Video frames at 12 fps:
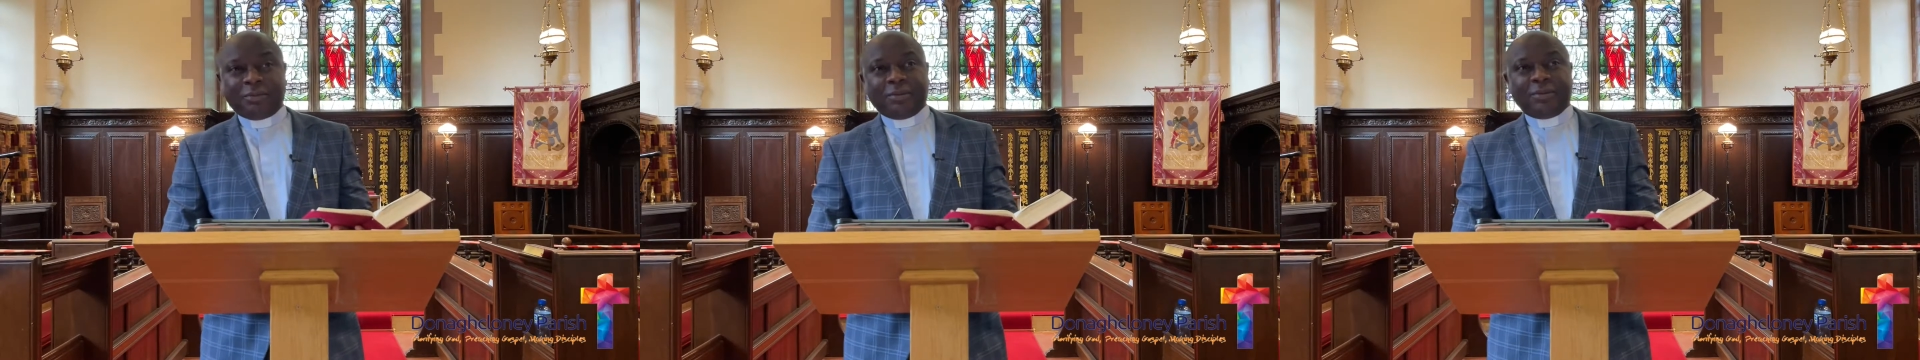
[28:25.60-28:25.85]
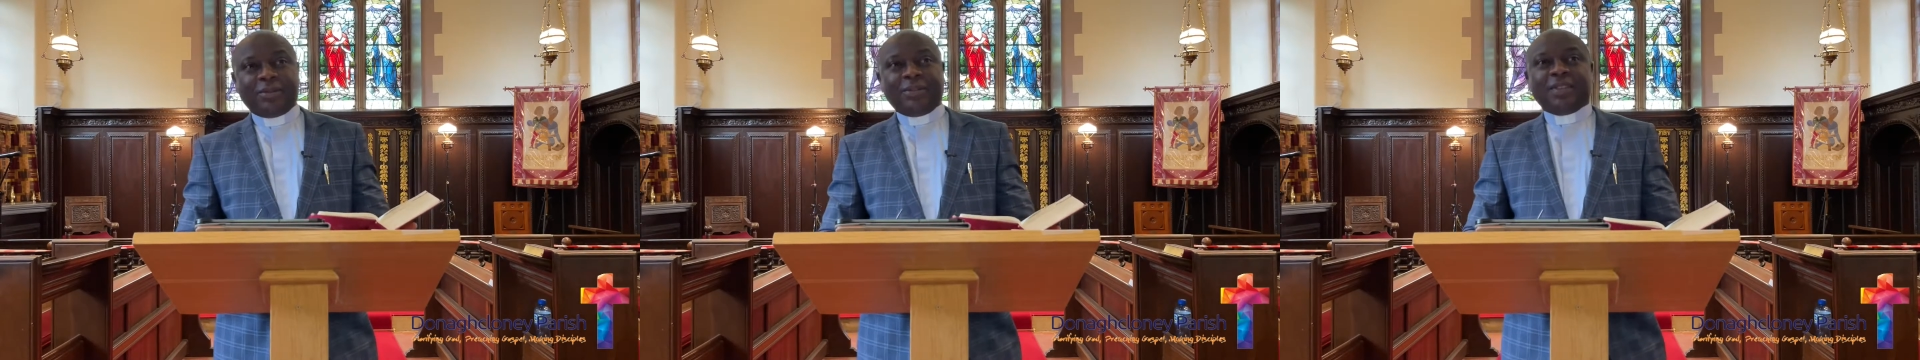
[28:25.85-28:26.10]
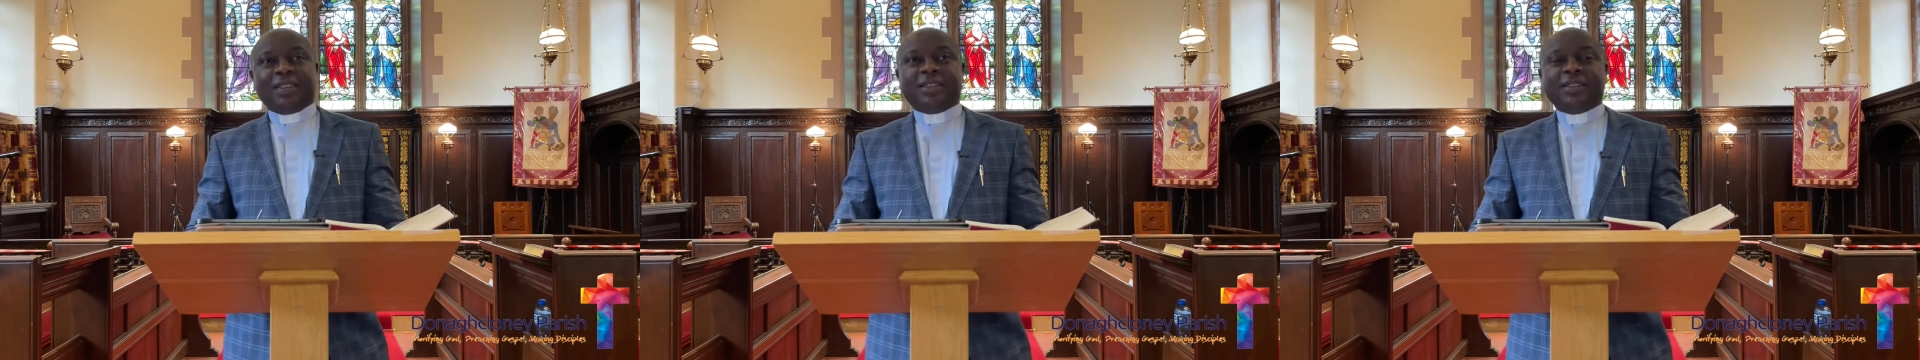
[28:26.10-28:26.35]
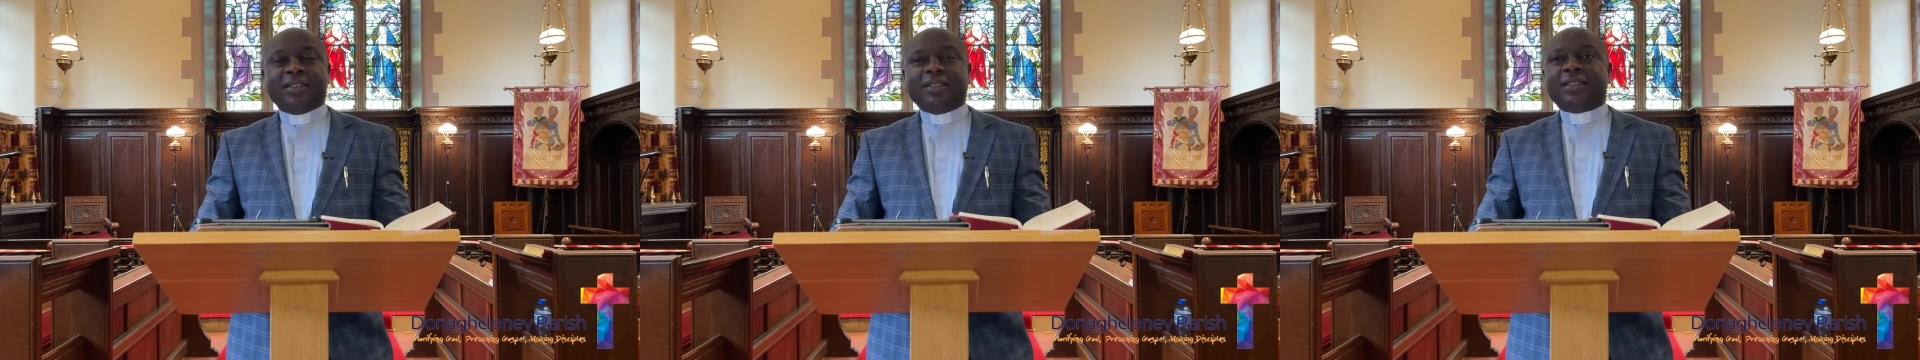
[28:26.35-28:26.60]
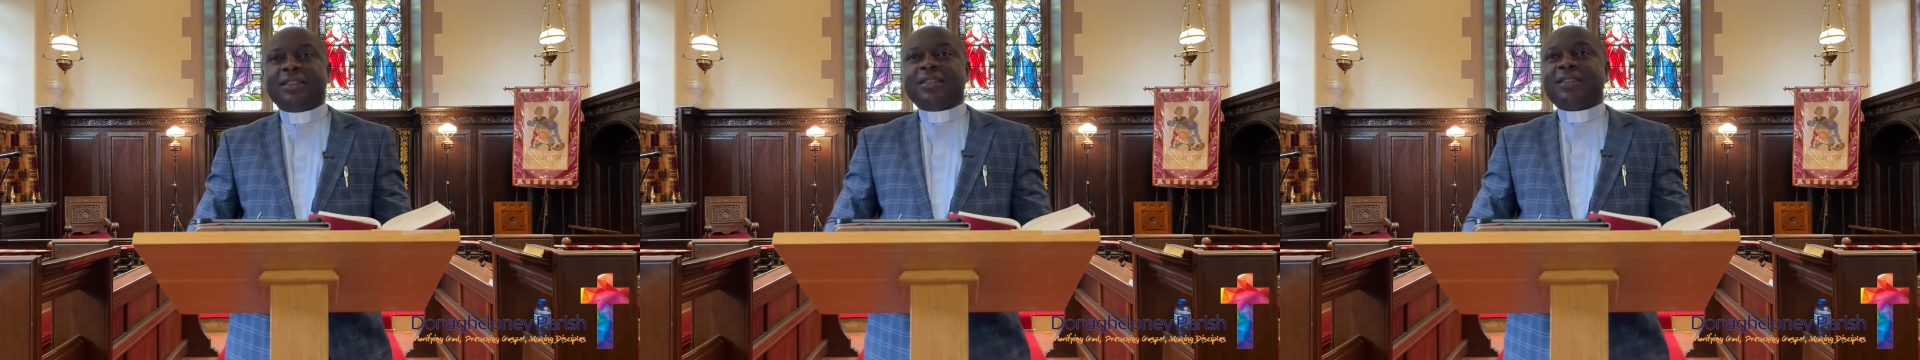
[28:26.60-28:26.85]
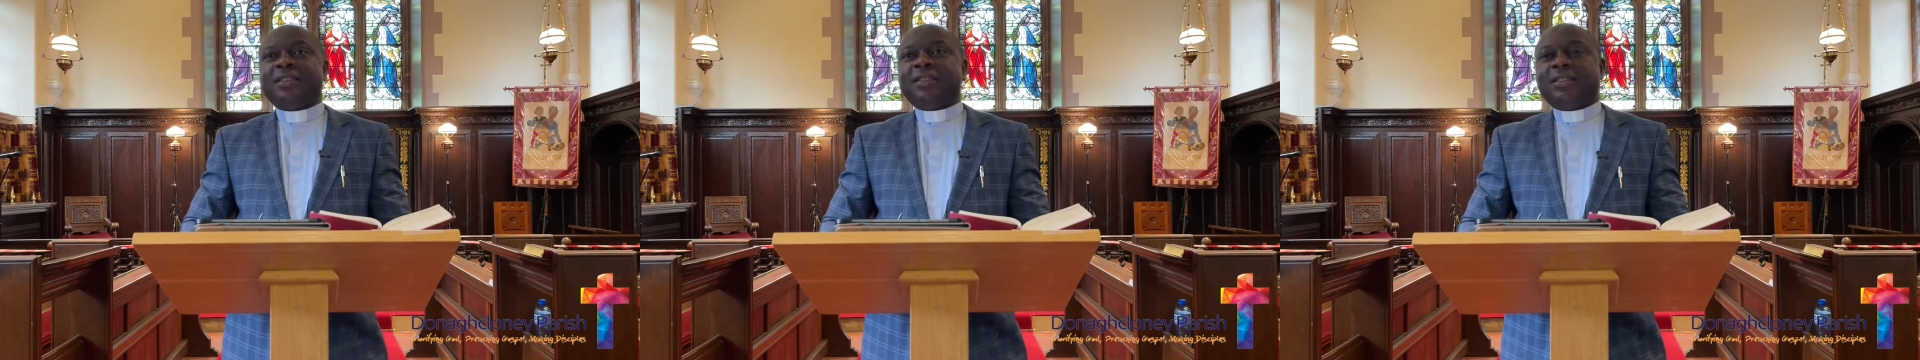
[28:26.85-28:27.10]

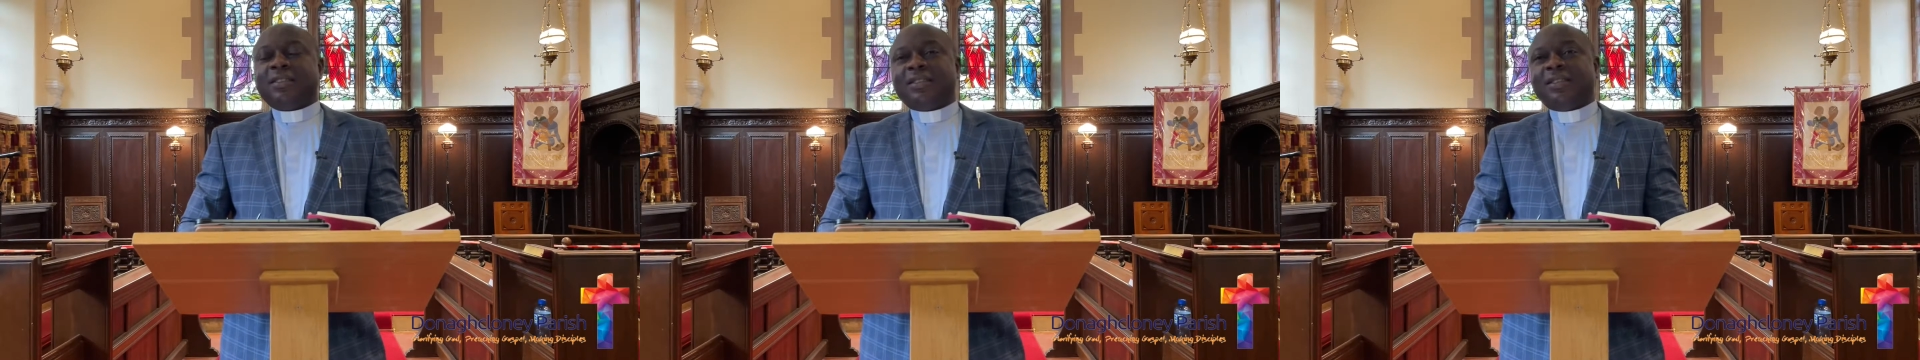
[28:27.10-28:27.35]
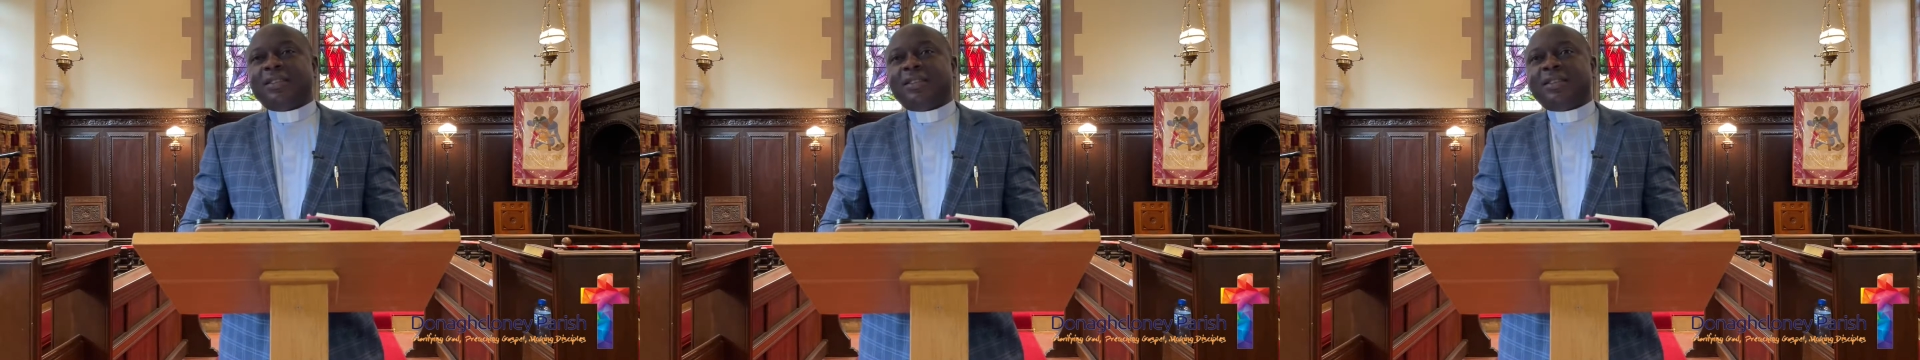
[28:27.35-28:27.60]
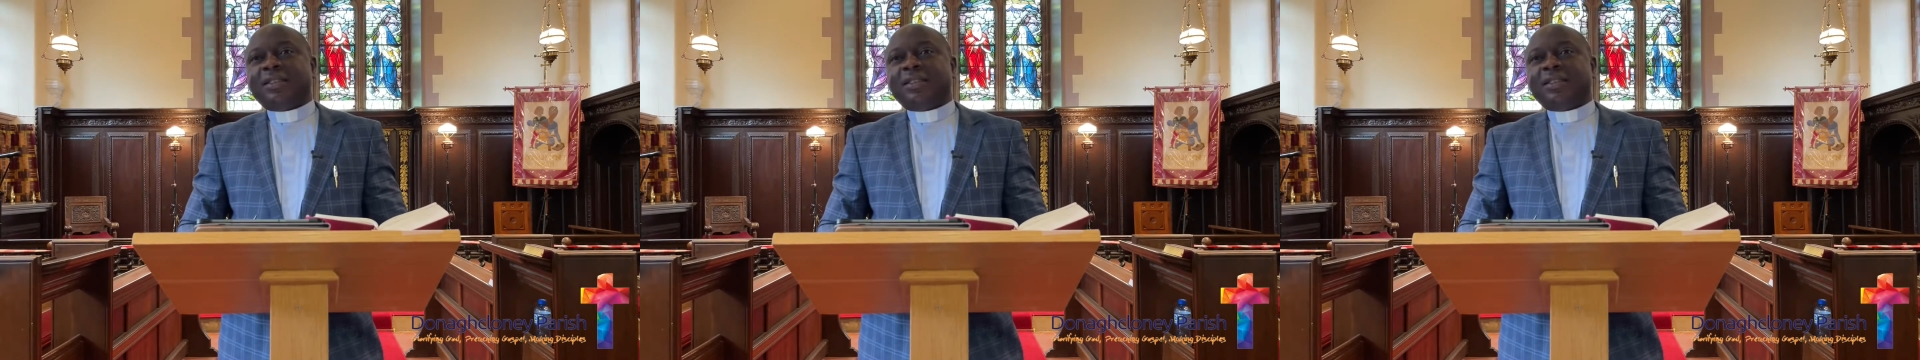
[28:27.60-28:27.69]
Nothing is said.